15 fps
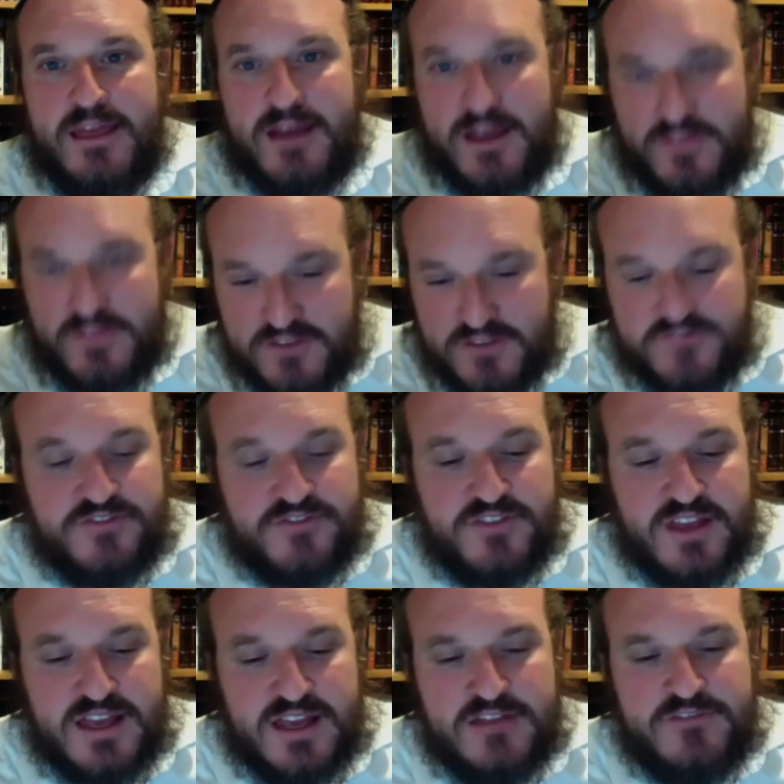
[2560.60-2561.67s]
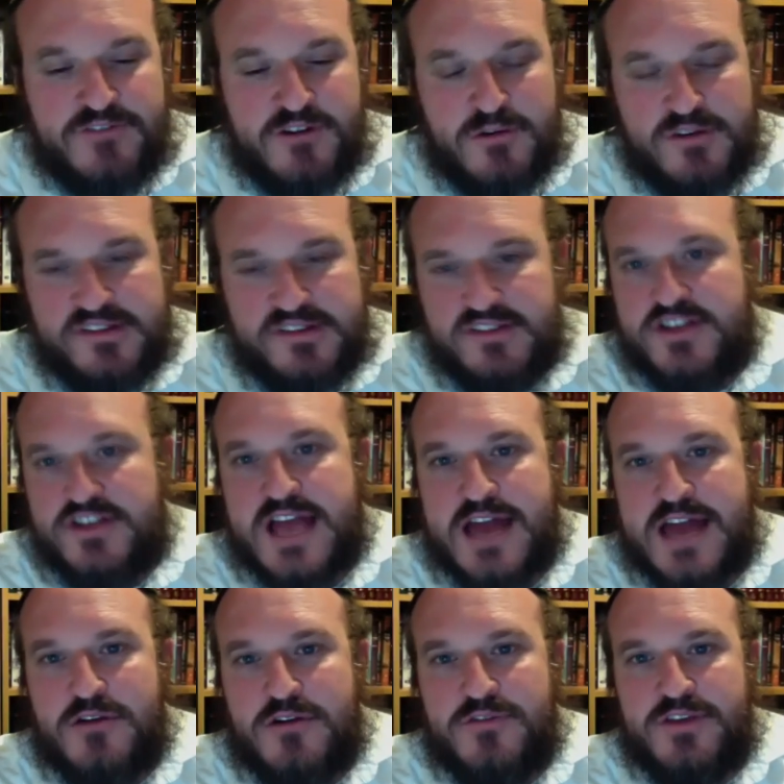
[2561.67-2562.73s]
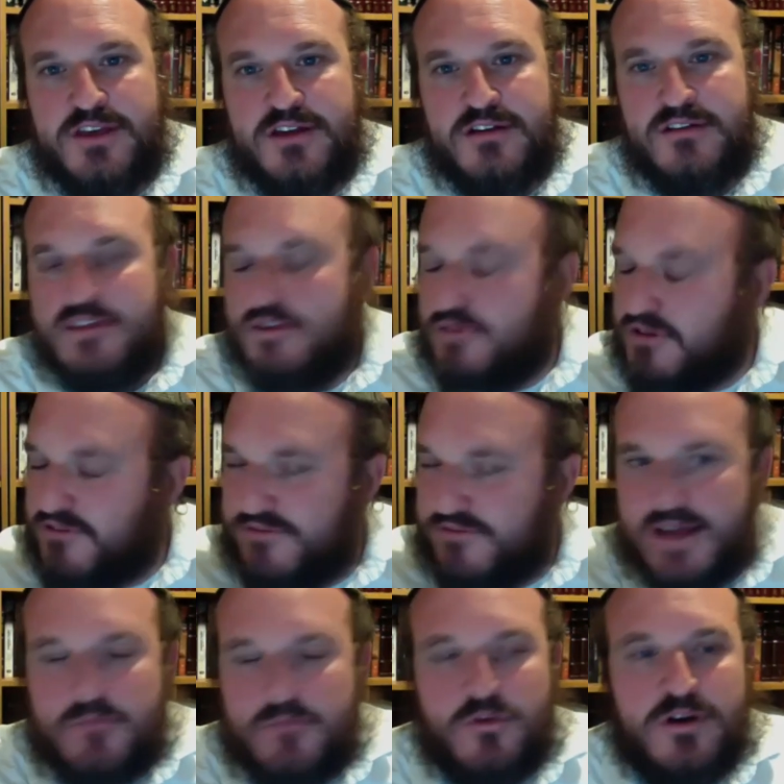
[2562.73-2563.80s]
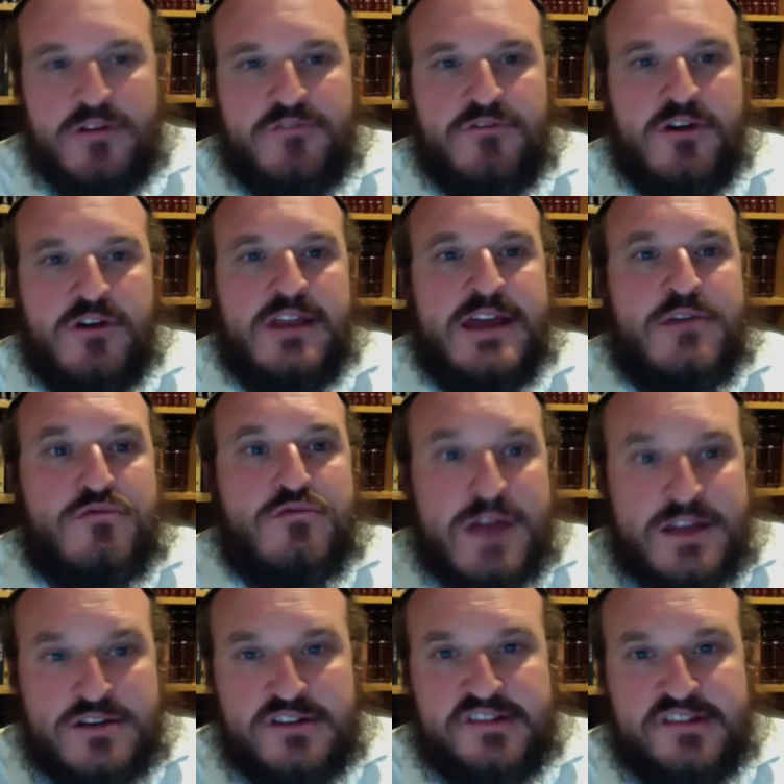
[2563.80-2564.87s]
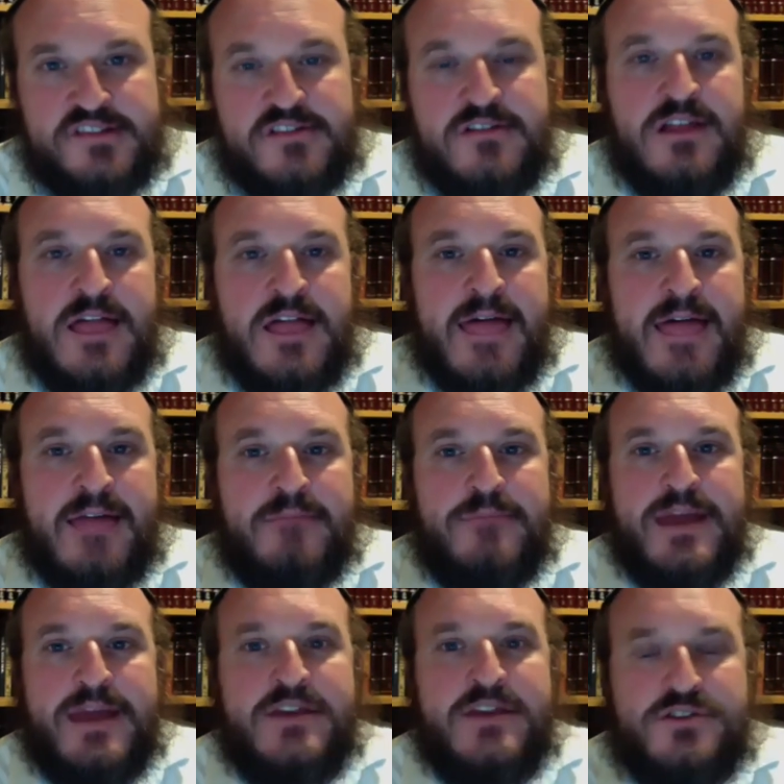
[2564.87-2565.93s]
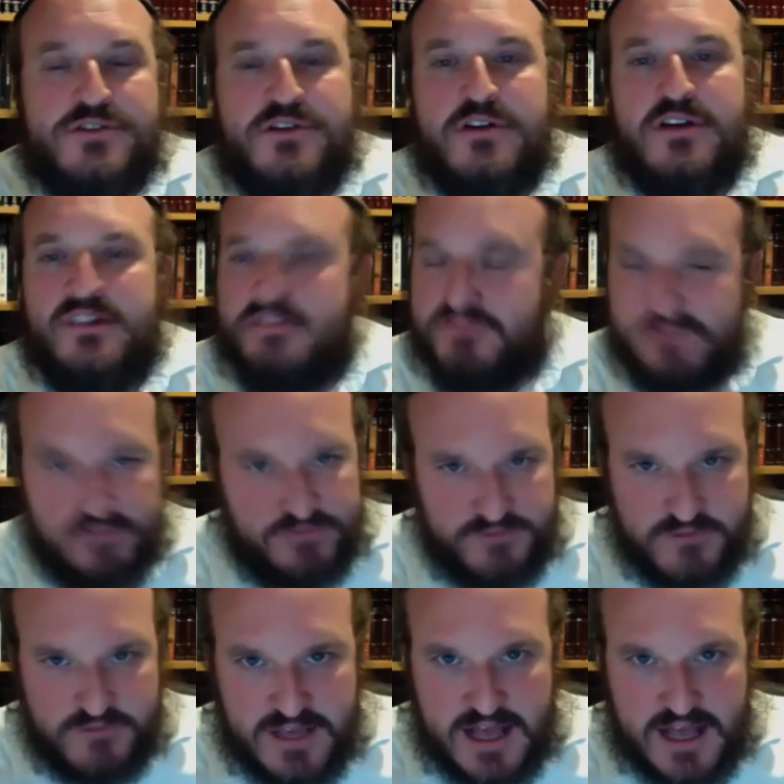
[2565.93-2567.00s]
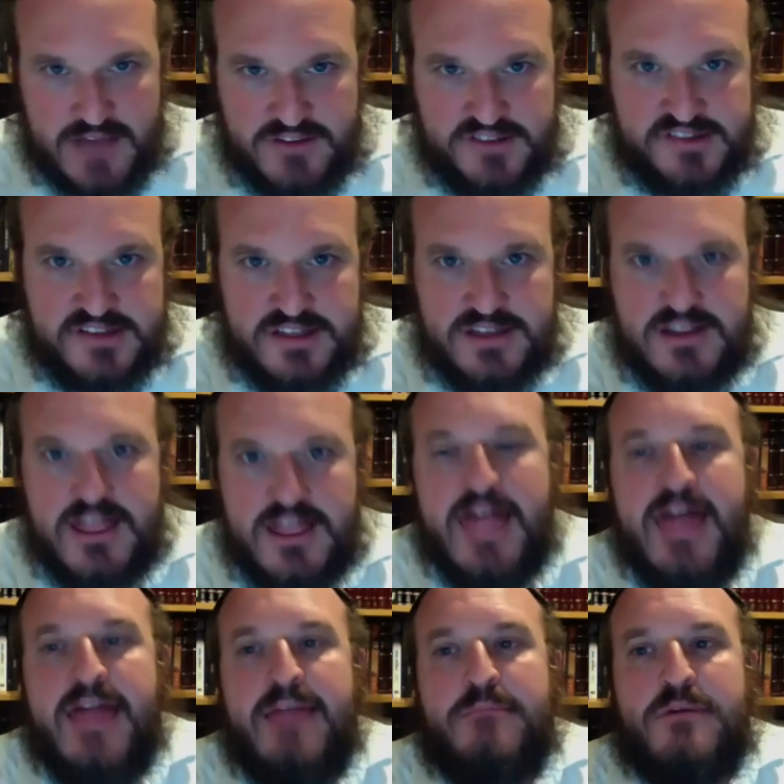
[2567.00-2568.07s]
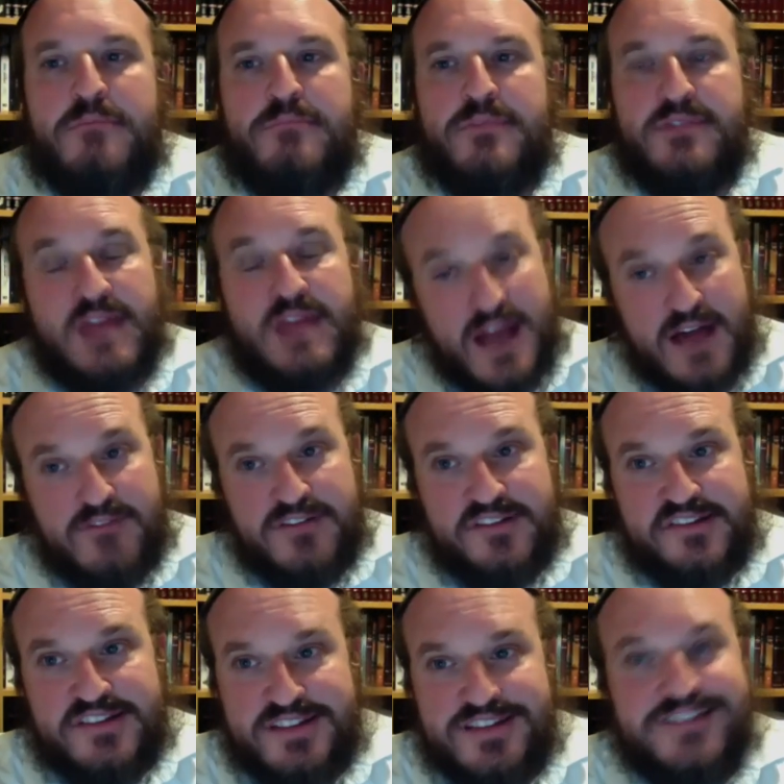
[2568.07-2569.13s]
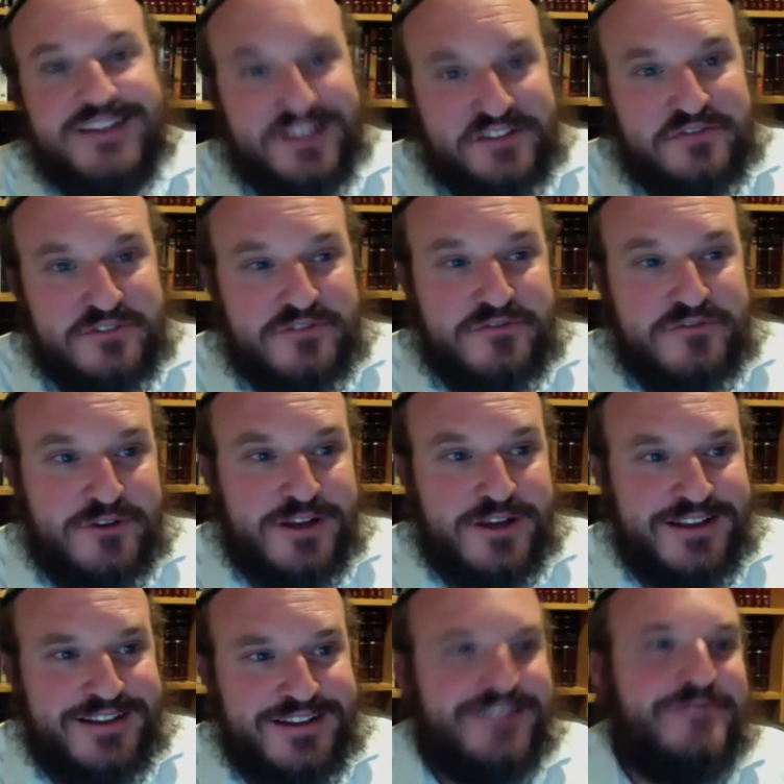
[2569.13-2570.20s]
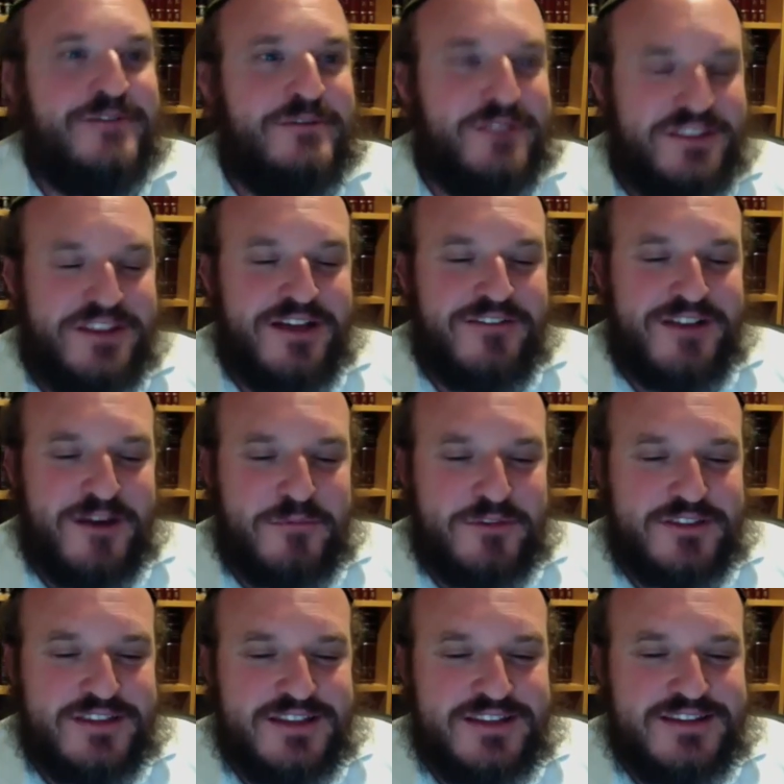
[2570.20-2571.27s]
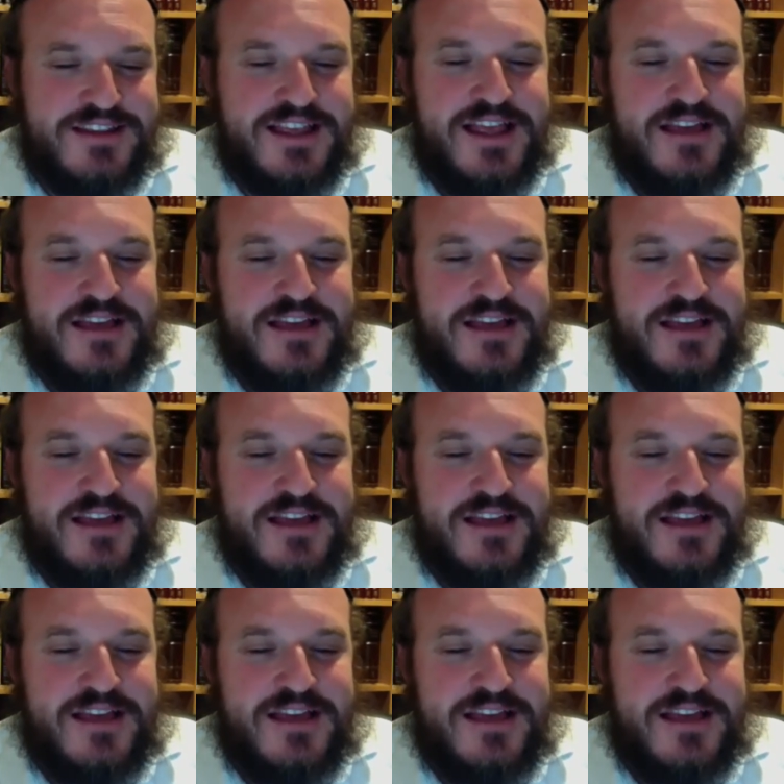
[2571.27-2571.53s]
The info is in the chat over here. You could find more info online. Register. Make sure it's for free, obviously, but not obviously. It's for free. We would love help with it.